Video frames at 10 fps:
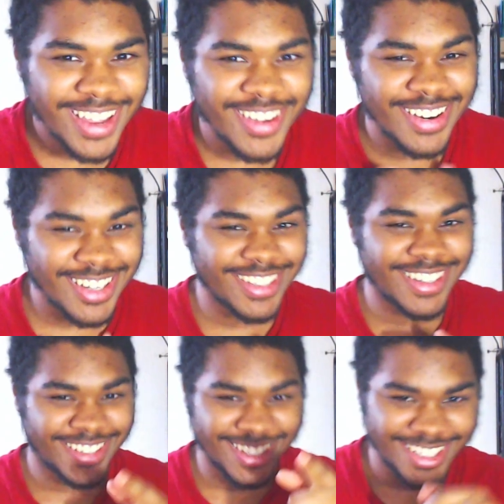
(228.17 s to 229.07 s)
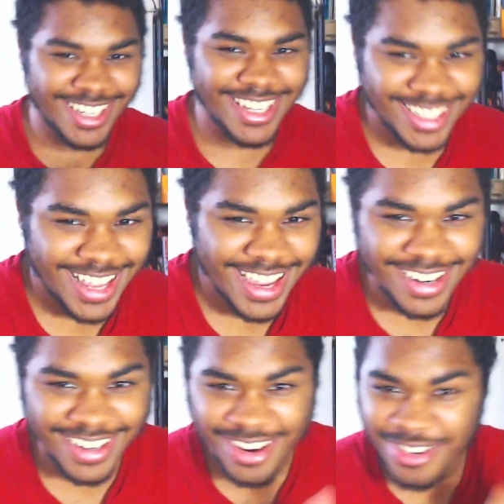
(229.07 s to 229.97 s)
just
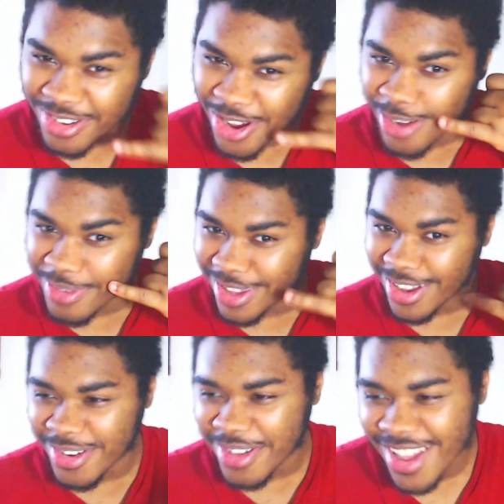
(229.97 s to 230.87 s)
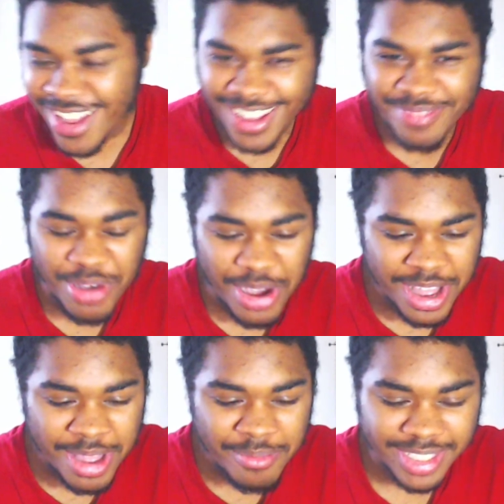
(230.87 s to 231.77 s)
saying, calm.
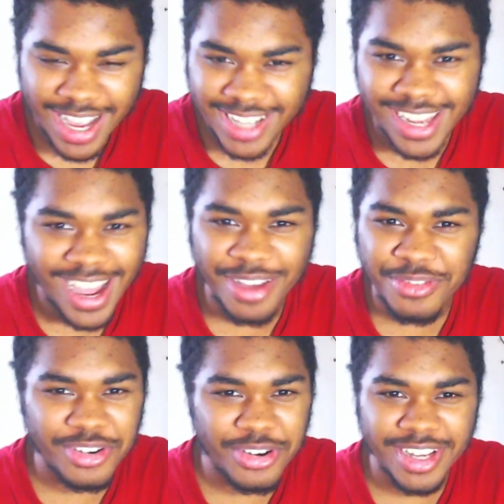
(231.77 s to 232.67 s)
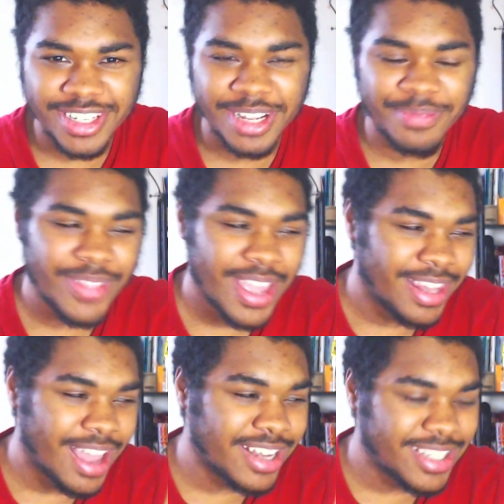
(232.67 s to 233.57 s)
But besides that, I have no idea.
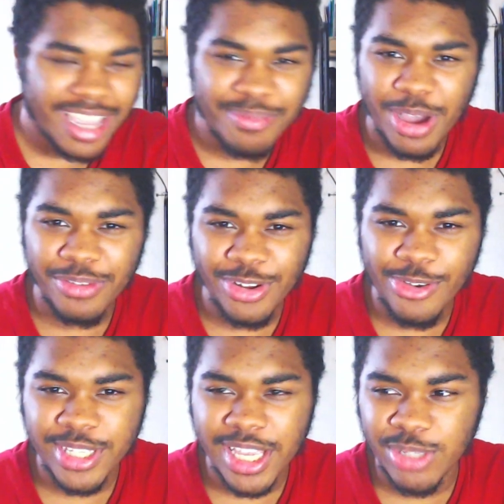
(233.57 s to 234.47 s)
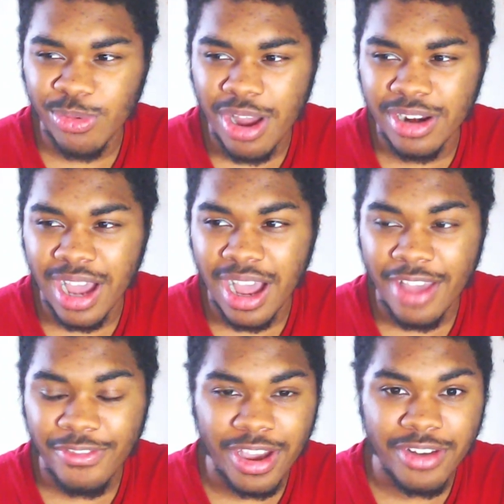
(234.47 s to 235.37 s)
Now, the second bit of news is one that
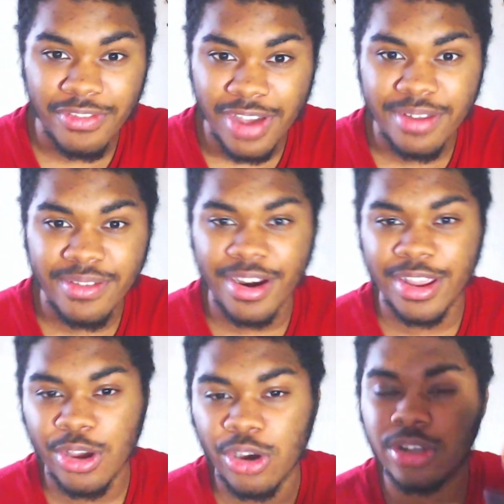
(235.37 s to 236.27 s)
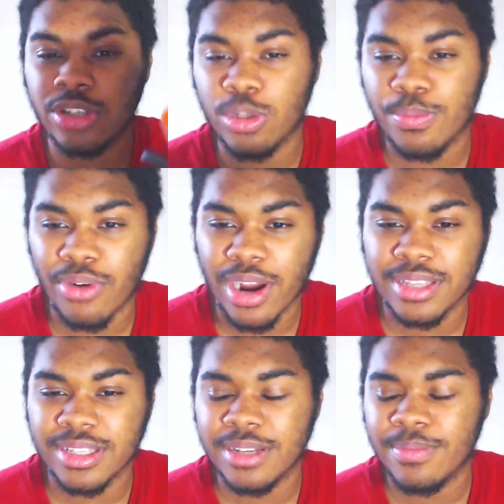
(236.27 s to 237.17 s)
I find very, very
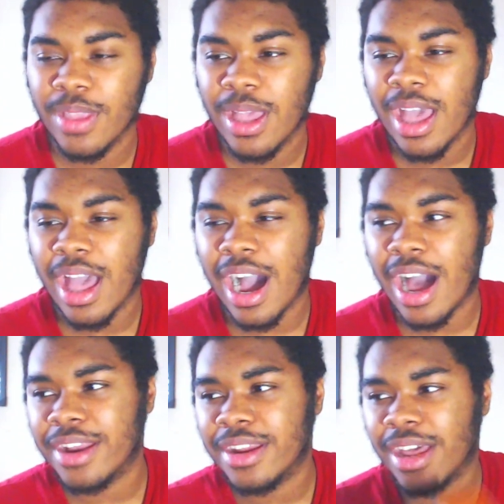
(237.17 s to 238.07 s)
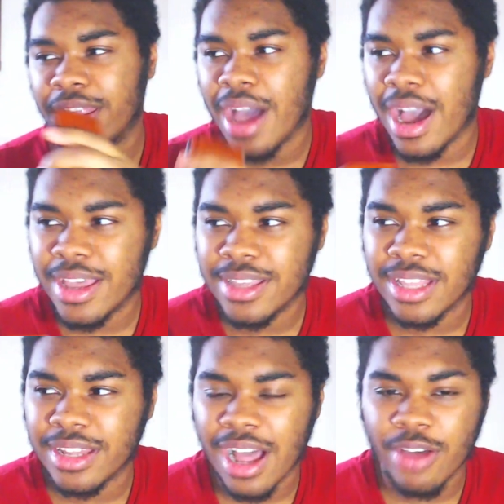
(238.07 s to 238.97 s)
unsurprising, and that is
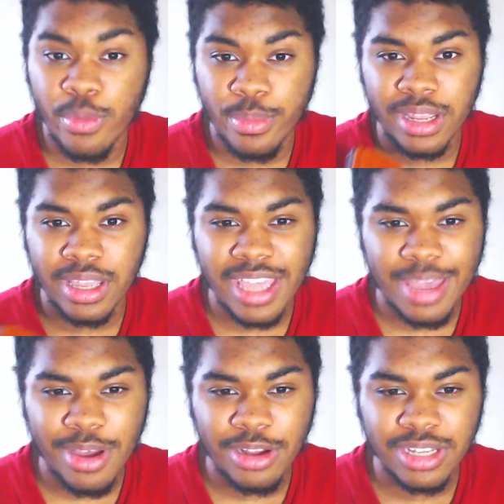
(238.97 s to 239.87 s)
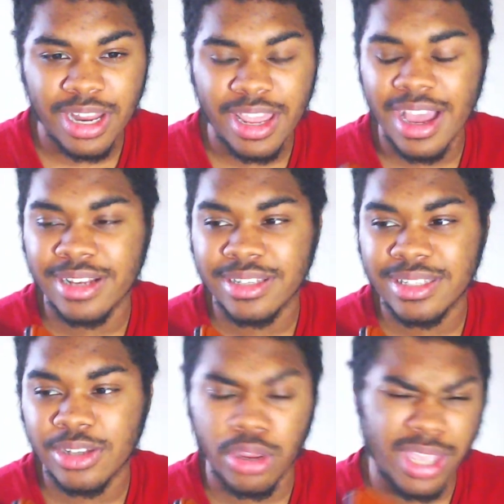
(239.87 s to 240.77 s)
that Rummenigge came out today,
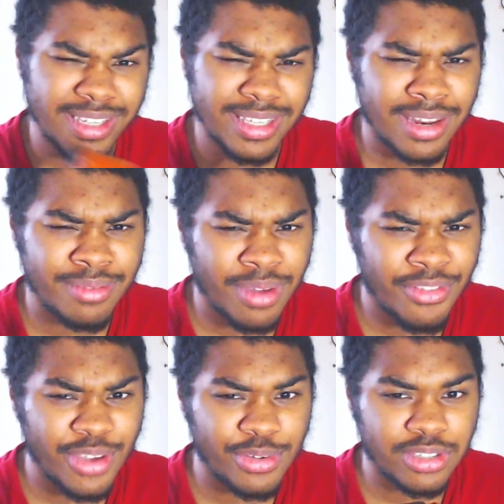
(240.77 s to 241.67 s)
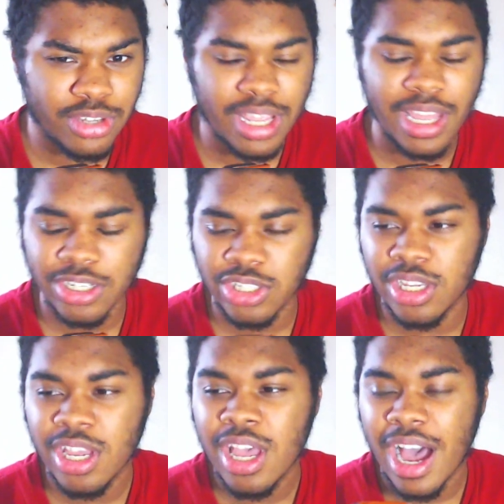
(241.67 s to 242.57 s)
yesterday,
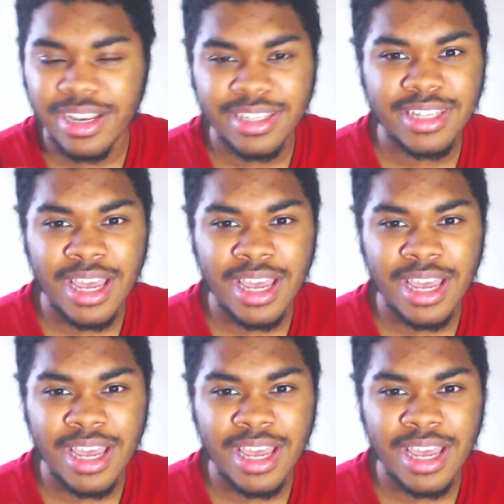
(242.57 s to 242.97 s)
and said